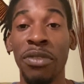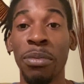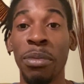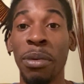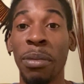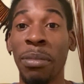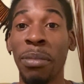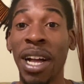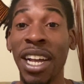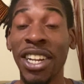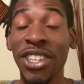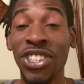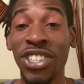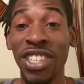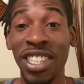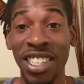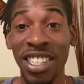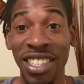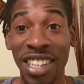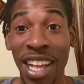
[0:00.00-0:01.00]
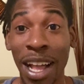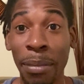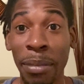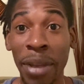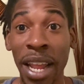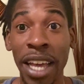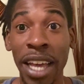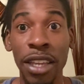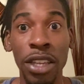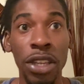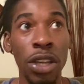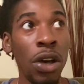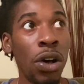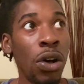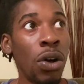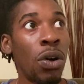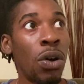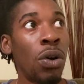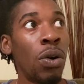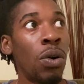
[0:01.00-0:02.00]
But my shit is, I'm like,
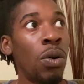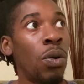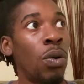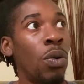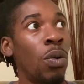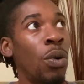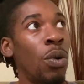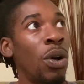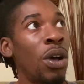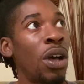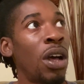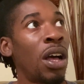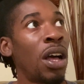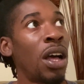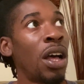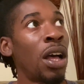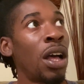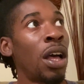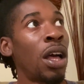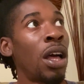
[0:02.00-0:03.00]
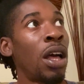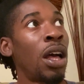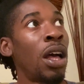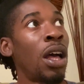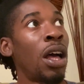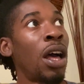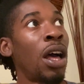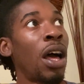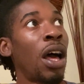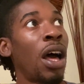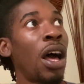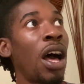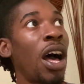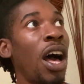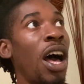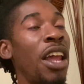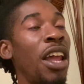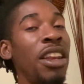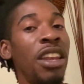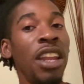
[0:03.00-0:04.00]
yo,
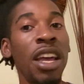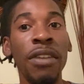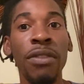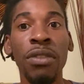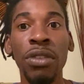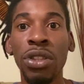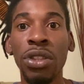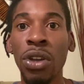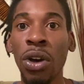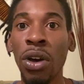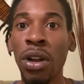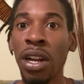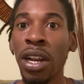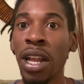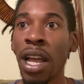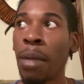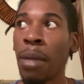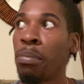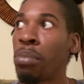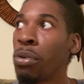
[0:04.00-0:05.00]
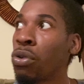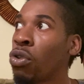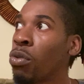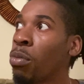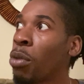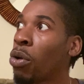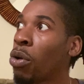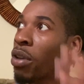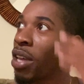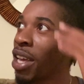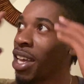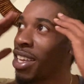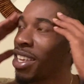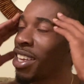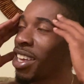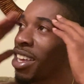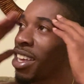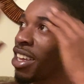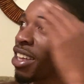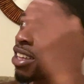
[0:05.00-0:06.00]
I never thought of that. Boom. Okay.
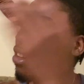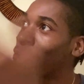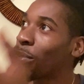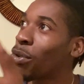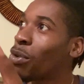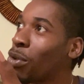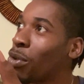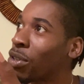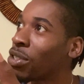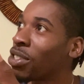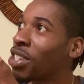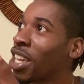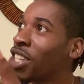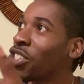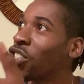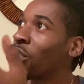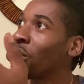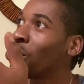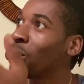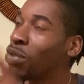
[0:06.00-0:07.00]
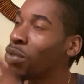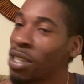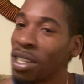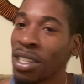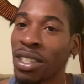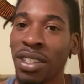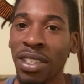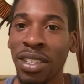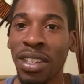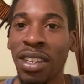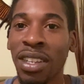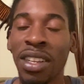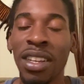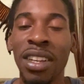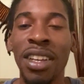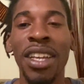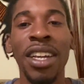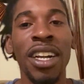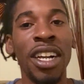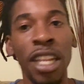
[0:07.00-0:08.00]
Yeah, of course I should do this.
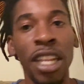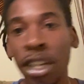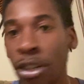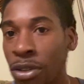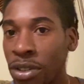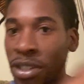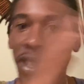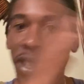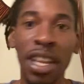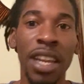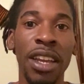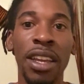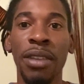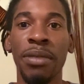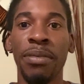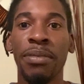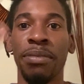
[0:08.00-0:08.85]
Clear as day.